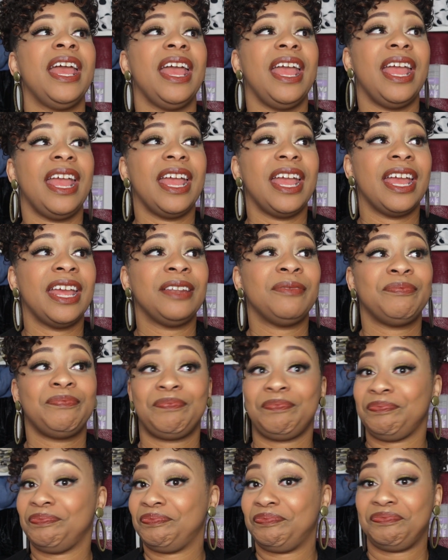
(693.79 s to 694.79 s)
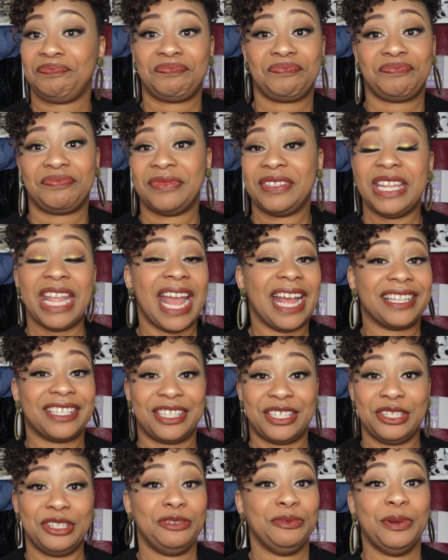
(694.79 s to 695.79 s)
And
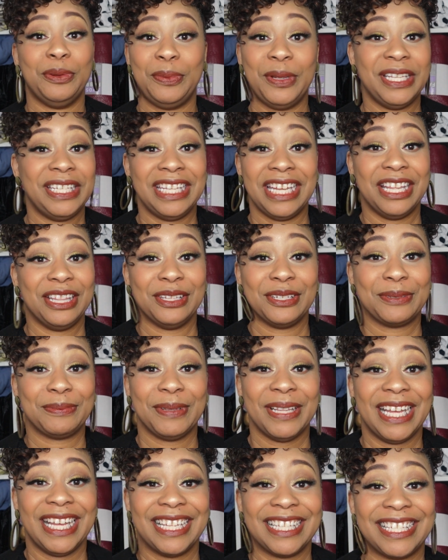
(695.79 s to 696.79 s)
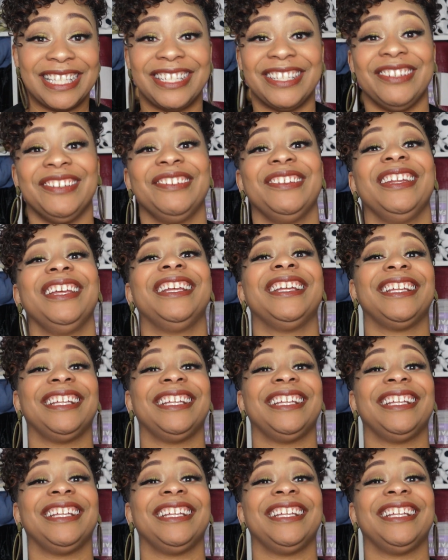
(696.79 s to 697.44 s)
yes, you will be seeing those plans soon.